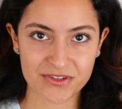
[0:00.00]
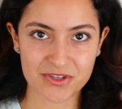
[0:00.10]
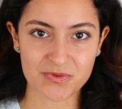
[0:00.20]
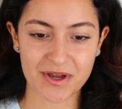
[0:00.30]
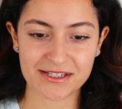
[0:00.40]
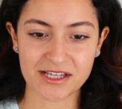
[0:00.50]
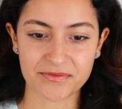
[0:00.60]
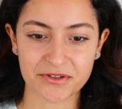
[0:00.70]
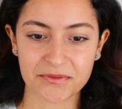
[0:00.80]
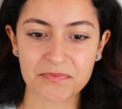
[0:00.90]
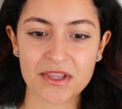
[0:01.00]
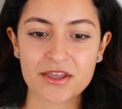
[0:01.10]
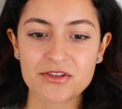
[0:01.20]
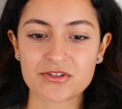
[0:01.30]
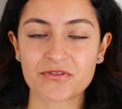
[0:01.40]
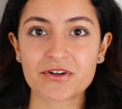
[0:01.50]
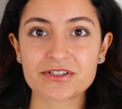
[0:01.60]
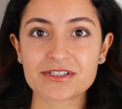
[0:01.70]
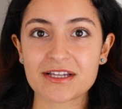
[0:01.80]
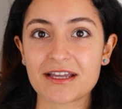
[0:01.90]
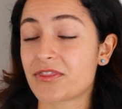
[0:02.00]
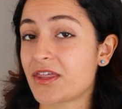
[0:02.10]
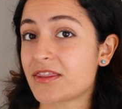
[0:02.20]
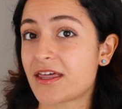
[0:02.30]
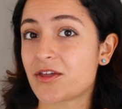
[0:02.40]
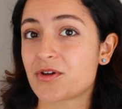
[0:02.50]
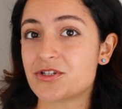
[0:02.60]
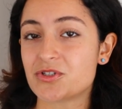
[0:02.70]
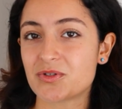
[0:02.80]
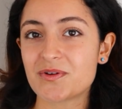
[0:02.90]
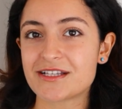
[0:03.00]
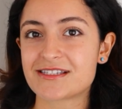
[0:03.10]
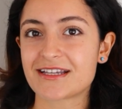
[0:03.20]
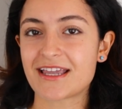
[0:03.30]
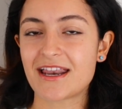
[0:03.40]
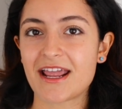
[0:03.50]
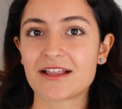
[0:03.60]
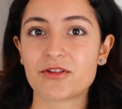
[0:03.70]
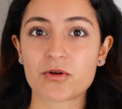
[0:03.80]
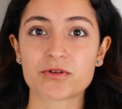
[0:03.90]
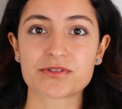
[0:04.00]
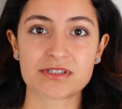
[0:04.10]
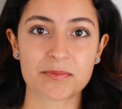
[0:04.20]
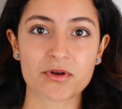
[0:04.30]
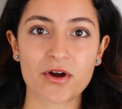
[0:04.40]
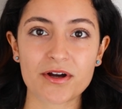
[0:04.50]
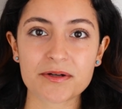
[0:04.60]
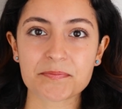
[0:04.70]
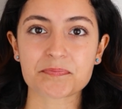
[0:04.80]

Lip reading: this is why it's helpful. So first thing that you can do is to get a local SIM card.